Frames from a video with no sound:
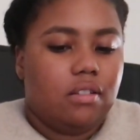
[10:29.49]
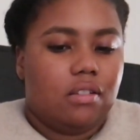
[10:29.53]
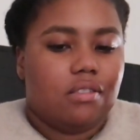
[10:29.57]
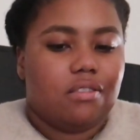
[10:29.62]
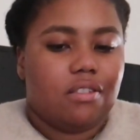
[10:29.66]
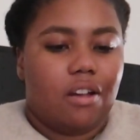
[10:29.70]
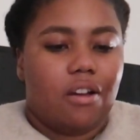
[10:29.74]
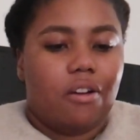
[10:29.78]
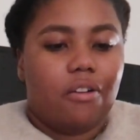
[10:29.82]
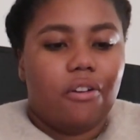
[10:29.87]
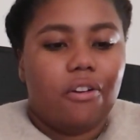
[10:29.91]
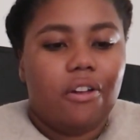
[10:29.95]

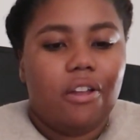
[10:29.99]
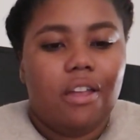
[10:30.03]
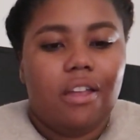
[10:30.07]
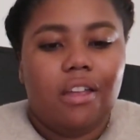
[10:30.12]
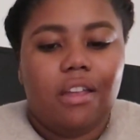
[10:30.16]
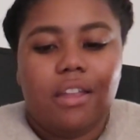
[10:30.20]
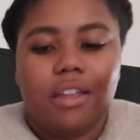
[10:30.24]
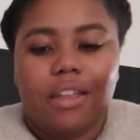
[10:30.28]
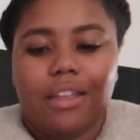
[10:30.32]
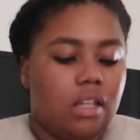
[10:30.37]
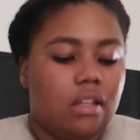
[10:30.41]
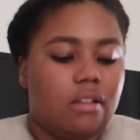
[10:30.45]
So
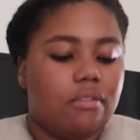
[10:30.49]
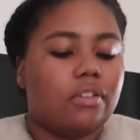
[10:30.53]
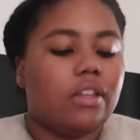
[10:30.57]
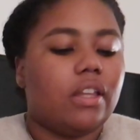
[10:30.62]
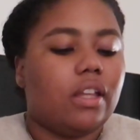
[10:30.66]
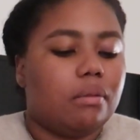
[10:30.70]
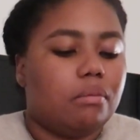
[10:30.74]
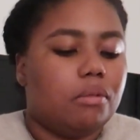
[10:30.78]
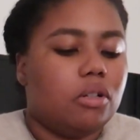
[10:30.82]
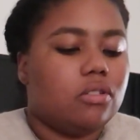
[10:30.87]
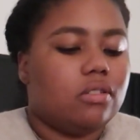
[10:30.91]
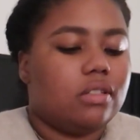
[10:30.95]
I
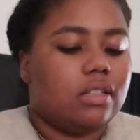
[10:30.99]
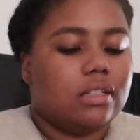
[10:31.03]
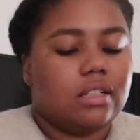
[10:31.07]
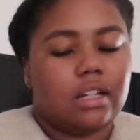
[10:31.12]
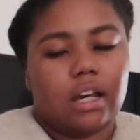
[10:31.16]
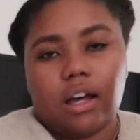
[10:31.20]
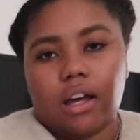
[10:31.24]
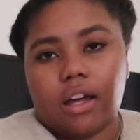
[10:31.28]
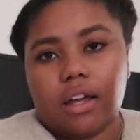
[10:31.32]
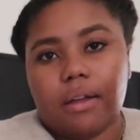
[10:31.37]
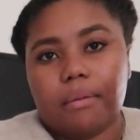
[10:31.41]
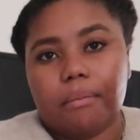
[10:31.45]
feel like most of the
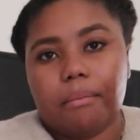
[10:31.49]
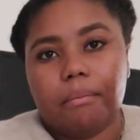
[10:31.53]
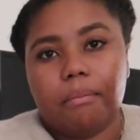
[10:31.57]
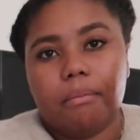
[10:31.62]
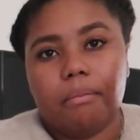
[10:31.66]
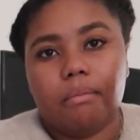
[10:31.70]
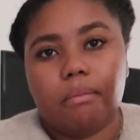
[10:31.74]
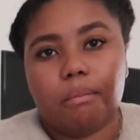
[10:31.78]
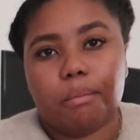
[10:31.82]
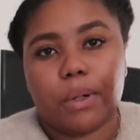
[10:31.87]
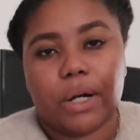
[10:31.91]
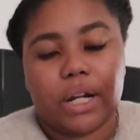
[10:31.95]

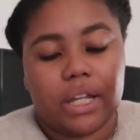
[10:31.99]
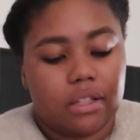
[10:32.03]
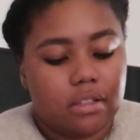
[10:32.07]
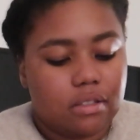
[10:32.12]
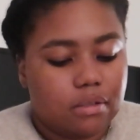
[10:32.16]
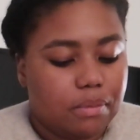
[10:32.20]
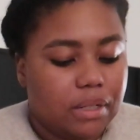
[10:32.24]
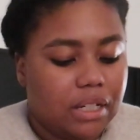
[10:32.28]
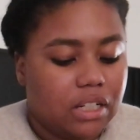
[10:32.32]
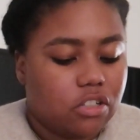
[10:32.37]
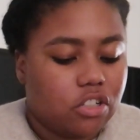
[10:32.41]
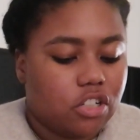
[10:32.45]
time
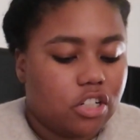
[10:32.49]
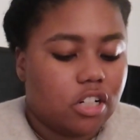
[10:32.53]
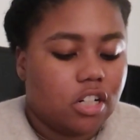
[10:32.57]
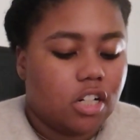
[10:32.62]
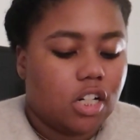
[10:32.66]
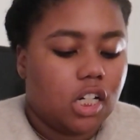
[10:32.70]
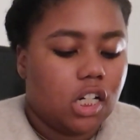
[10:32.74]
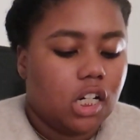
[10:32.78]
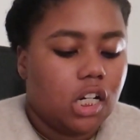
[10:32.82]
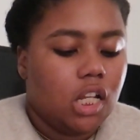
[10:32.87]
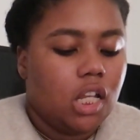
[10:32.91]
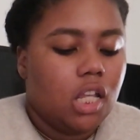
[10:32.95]
brands make
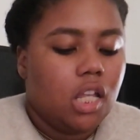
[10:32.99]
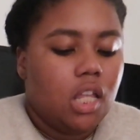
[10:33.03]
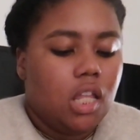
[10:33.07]
sure